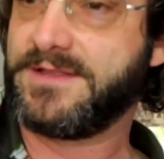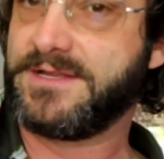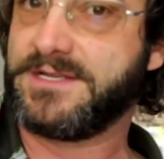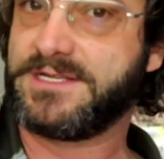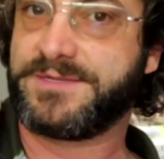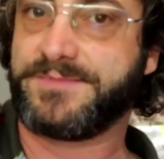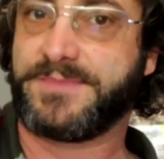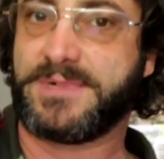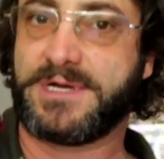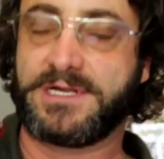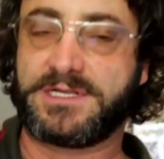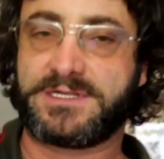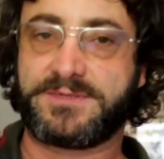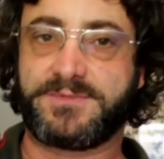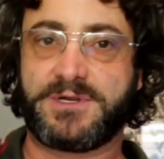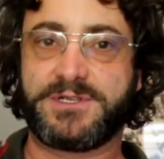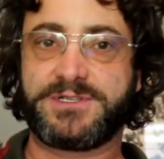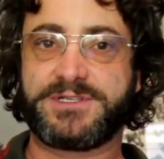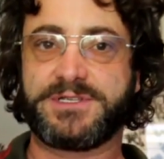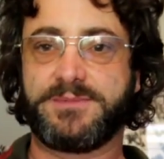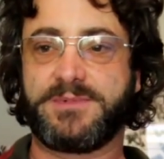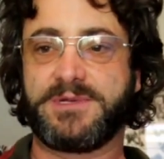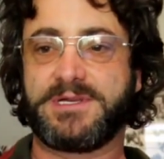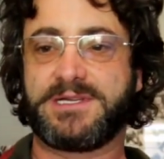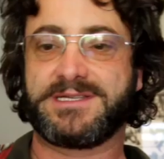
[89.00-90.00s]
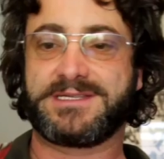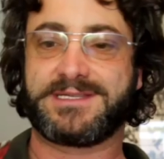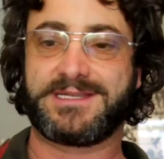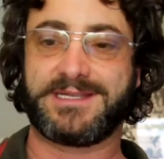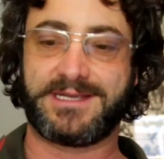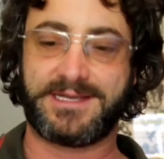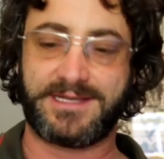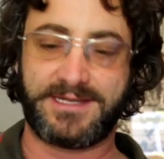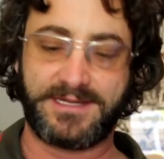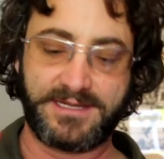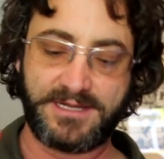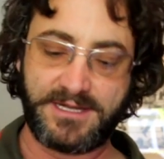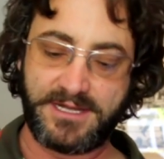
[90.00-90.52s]
of these mics, mostly because
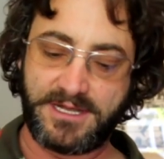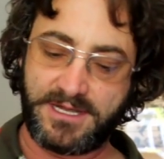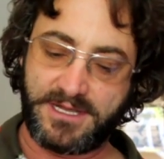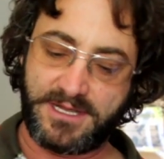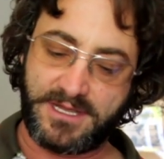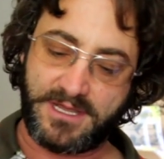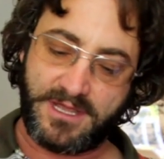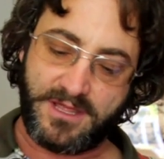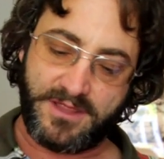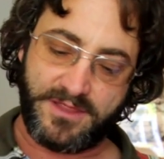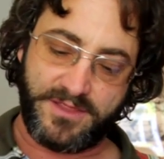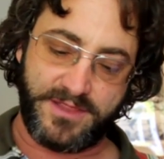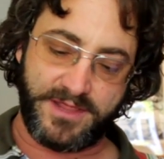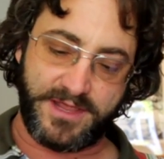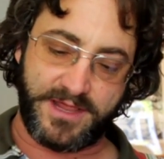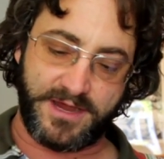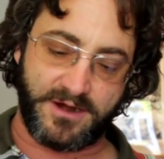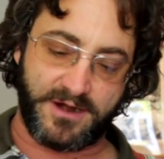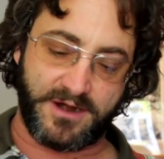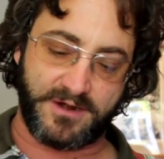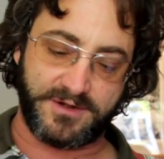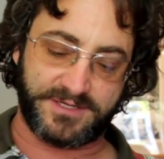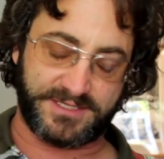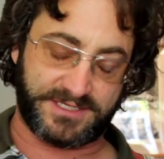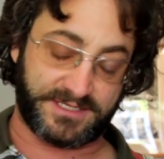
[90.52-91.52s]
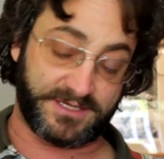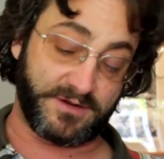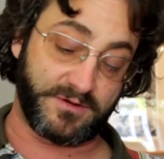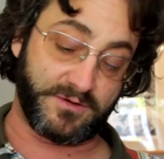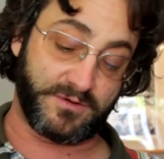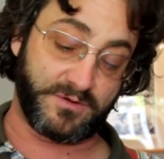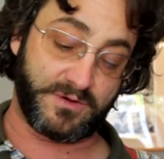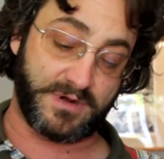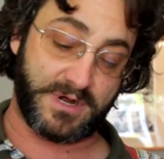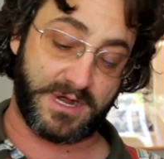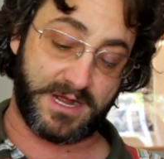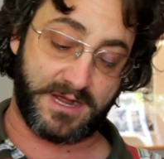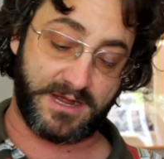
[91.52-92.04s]
they are
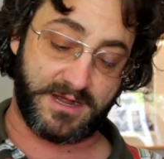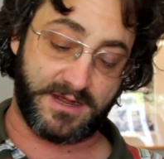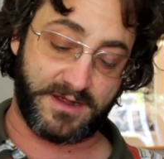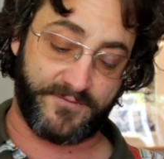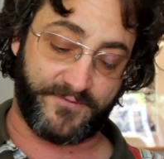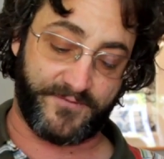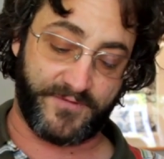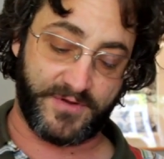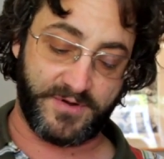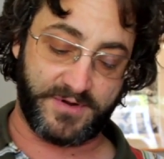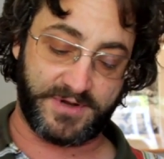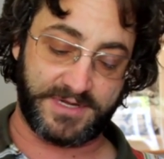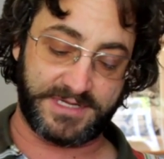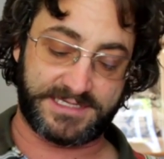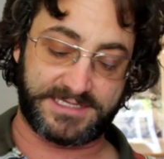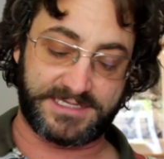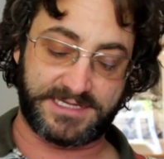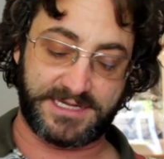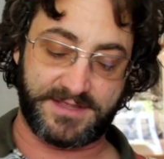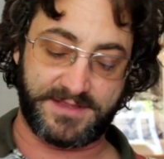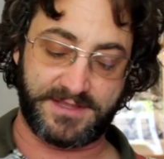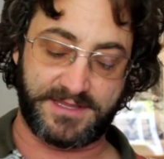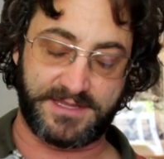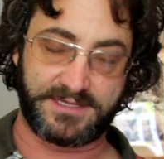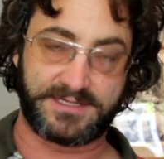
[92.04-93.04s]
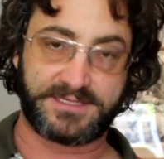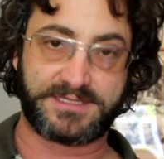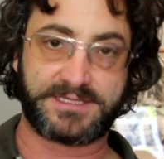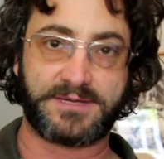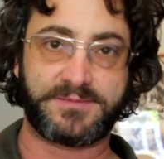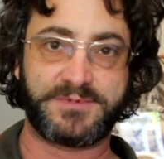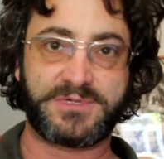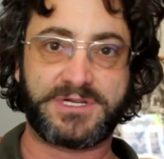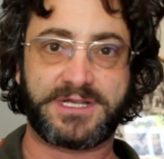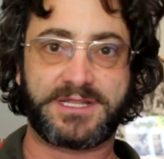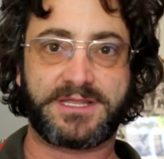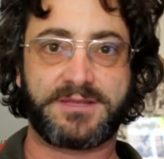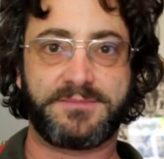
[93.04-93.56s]
so focused on the
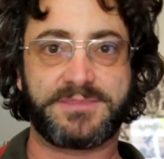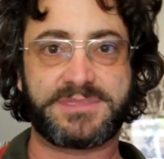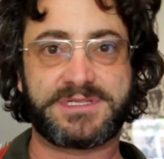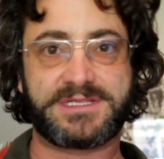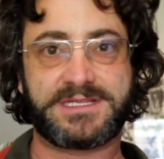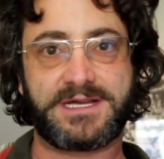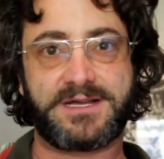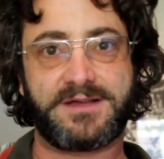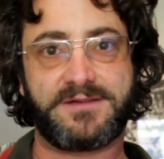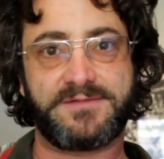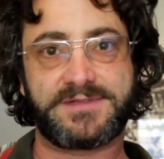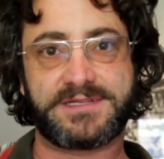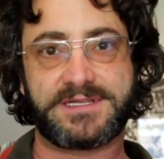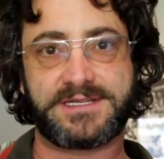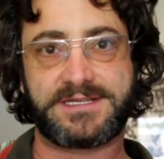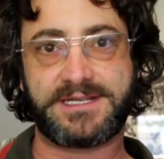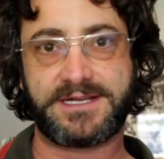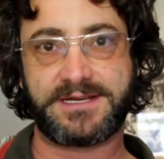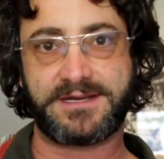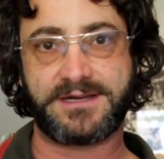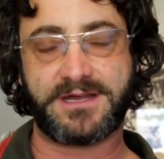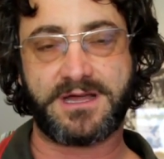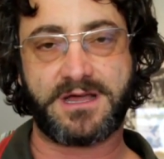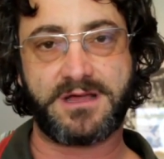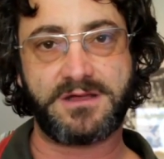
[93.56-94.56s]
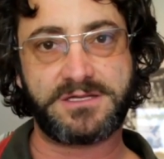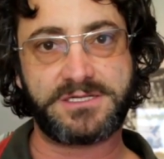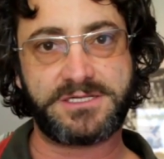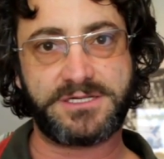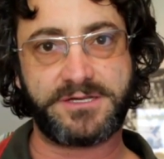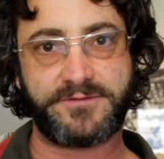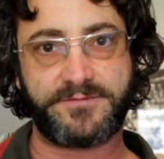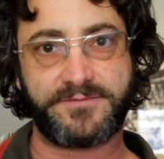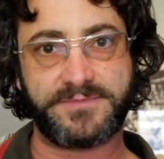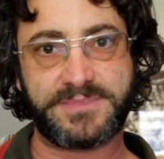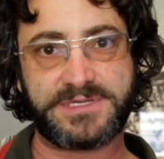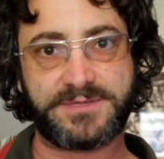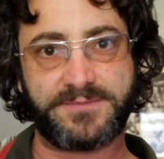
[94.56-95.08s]
subject themselves. The technology
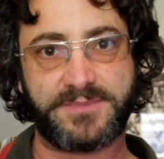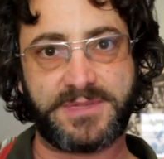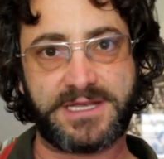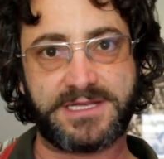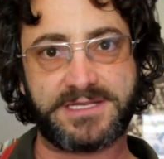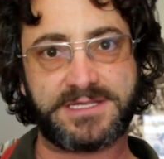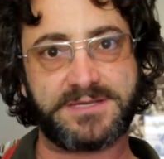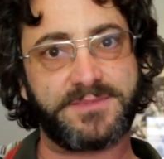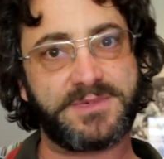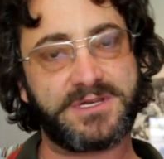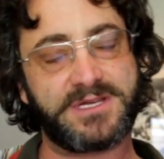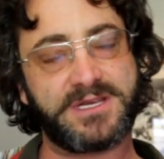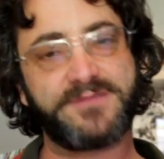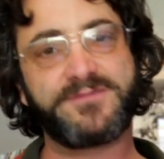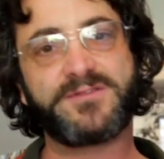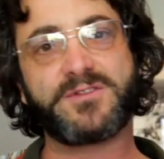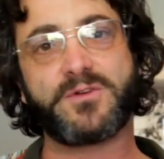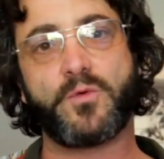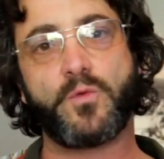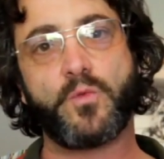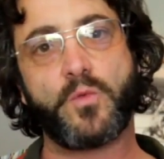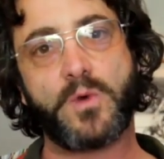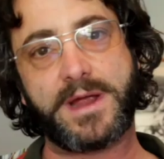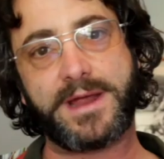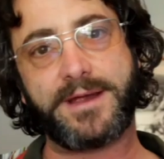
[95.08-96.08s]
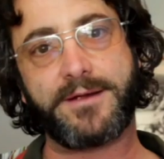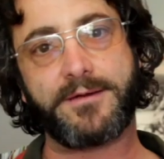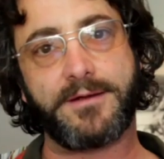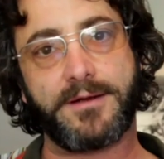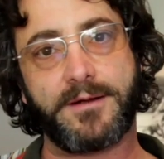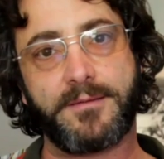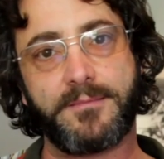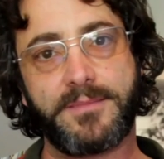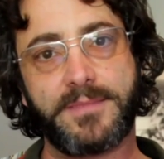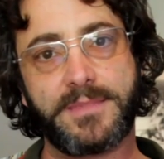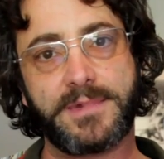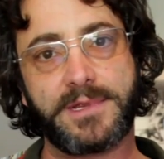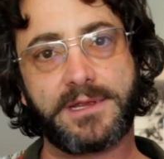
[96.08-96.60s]
of them is amazing. You have to wear
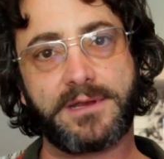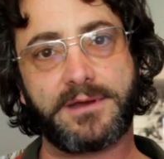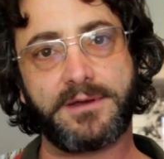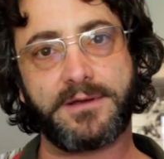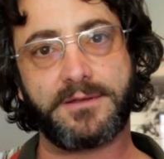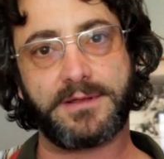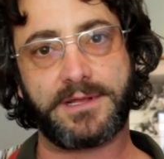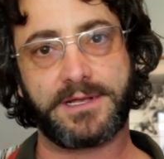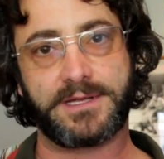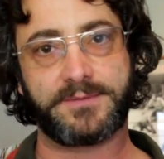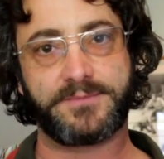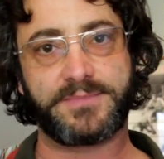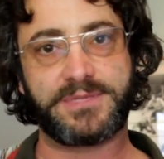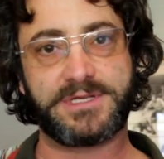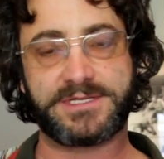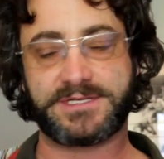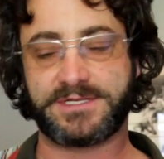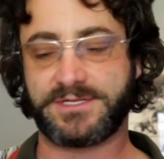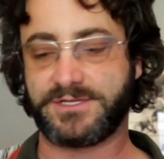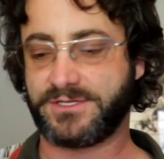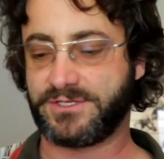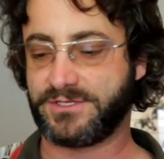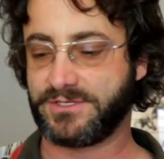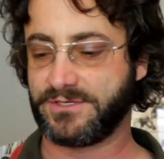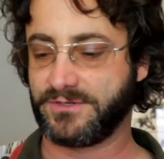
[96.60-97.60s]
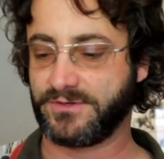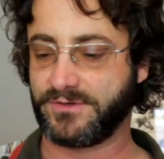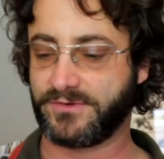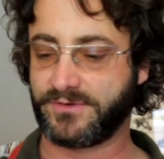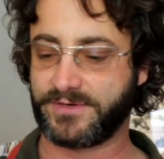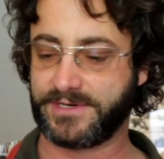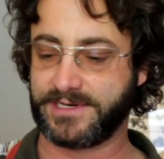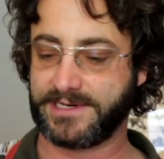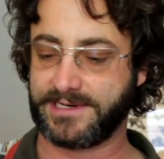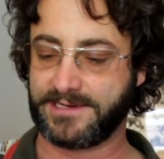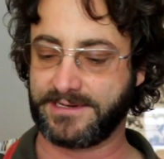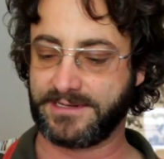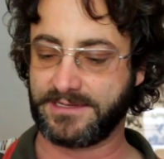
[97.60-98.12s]
them, like a piece of
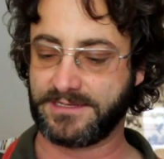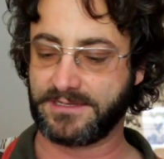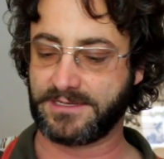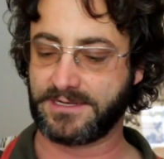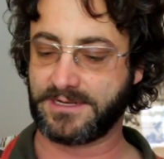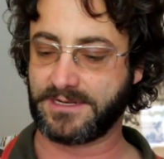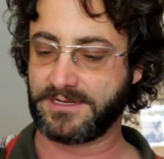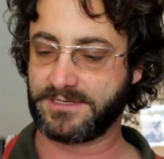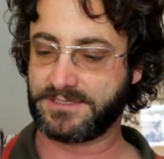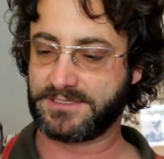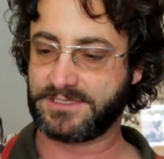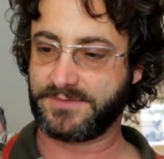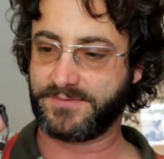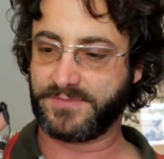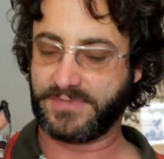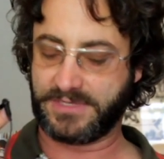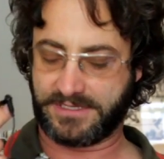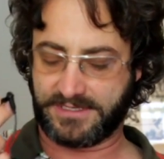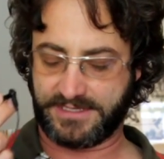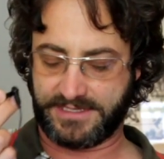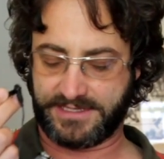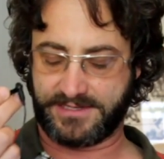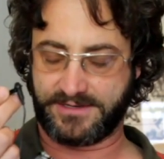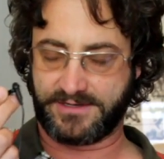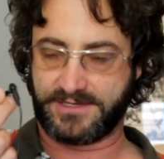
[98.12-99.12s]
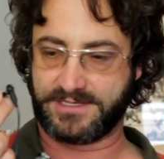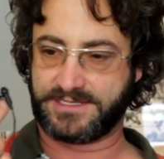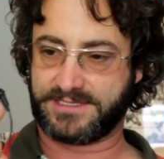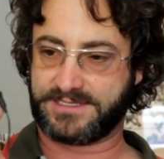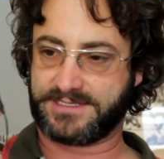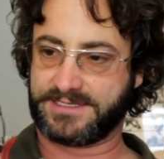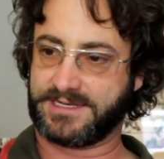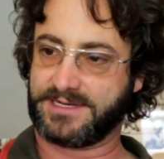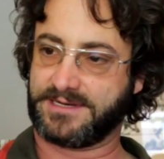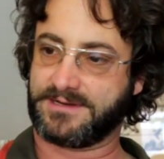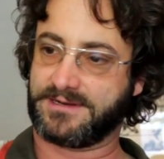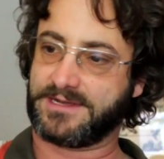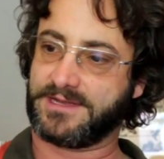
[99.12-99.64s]
jewelry, and typically they're just
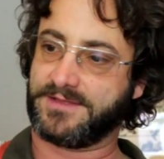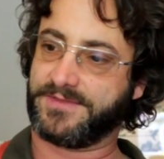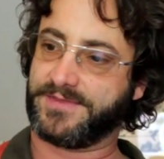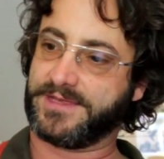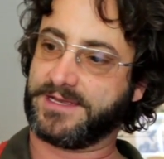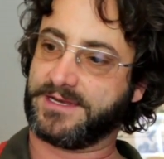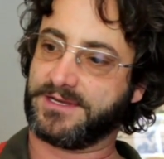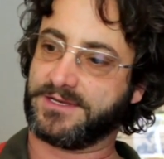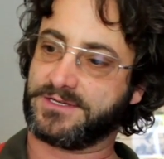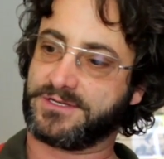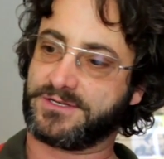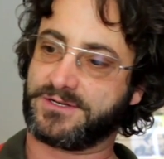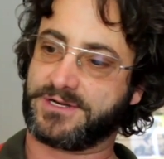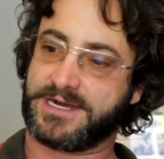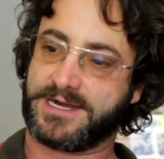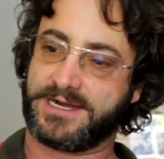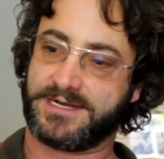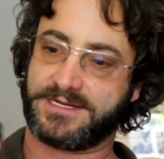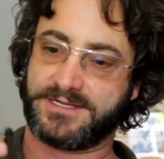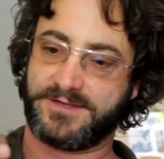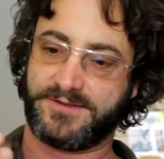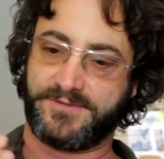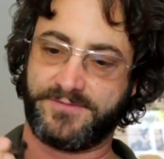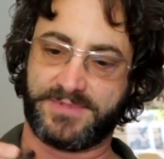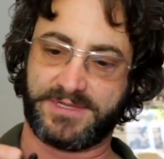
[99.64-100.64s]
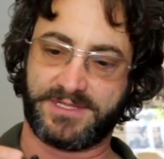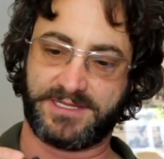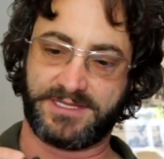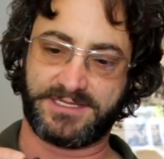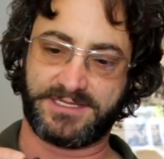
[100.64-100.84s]
like not that attractive. But